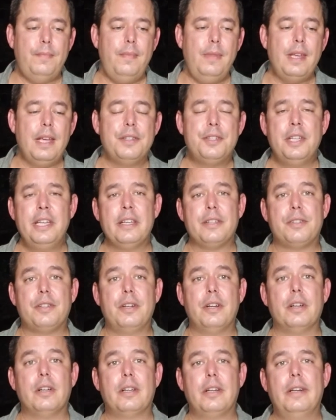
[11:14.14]
see us
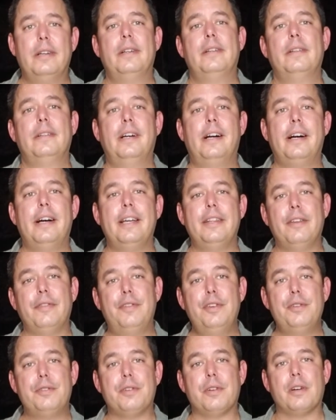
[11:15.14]
cook in the
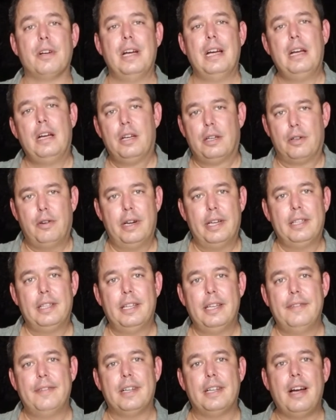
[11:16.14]
future, go ahead and
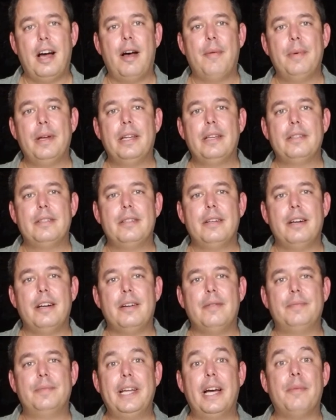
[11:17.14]
leave a comment
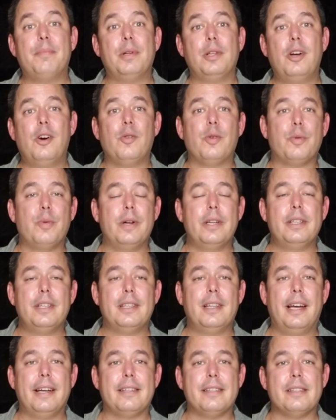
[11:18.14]
down below with what you'd
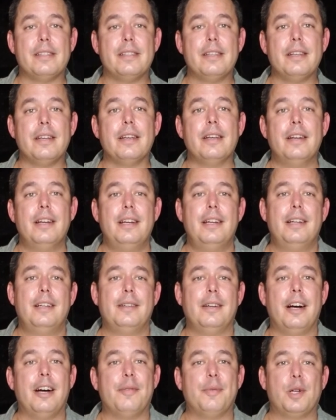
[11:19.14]
like to see.
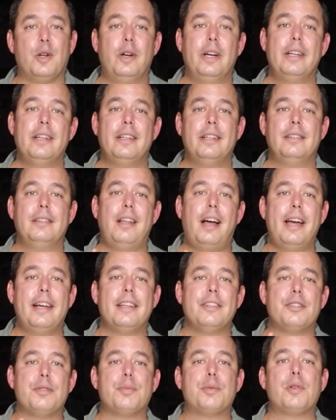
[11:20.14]
But go ahead and like
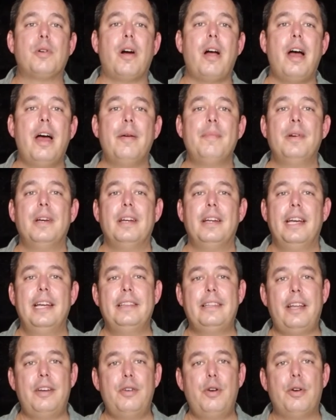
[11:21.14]
and subscribe, hit
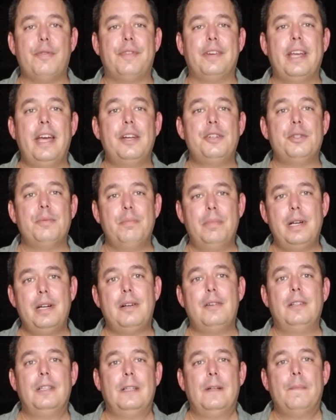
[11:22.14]
that notification
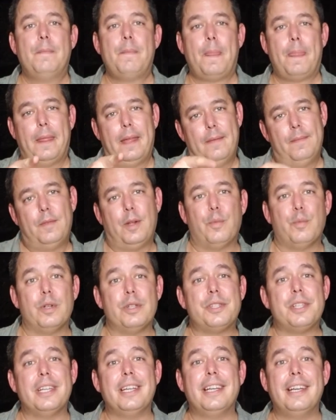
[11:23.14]
bell, and we'll
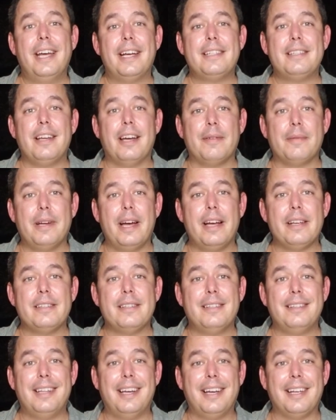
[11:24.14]
see you next time, guys.
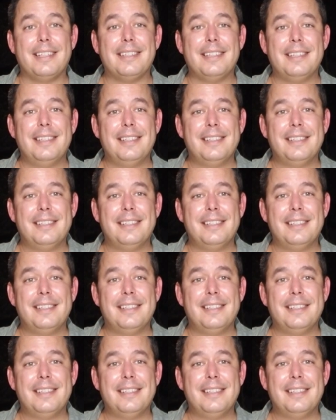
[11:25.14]
Thanks.